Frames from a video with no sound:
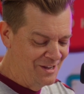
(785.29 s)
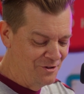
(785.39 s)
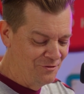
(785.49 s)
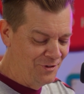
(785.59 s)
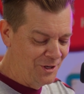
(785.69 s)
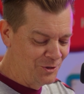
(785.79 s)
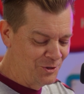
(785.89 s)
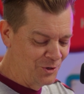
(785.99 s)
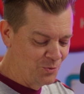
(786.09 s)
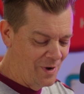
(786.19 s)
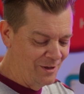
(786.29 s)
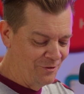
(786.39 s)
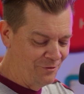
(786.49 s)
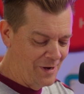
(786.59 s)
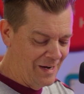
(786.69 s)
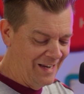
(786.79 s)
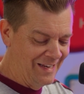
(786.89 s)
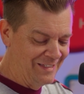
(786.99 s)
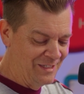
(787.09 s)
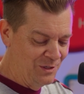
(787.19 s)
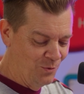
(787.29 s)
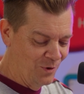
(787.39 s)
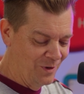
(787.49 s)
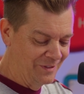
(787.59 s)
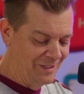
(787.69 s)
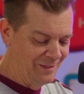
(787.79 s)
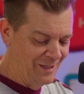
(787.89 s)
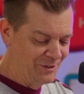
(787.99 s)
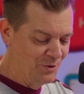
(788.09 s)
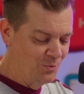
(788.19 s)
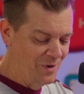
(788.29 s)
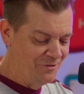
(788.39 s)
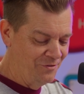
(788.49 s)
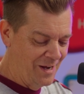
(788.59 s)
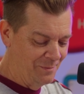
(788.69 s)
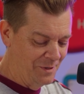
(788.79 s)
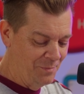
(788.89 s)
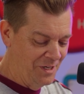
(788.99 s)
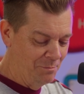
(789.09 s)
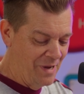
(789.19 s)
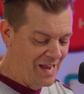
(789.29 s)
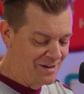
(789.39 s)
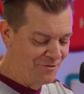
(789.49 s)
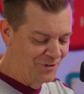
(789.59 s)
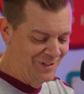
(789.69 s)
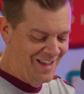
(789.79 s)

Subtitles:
Video shows wild fight at Disney World led to one family being banned for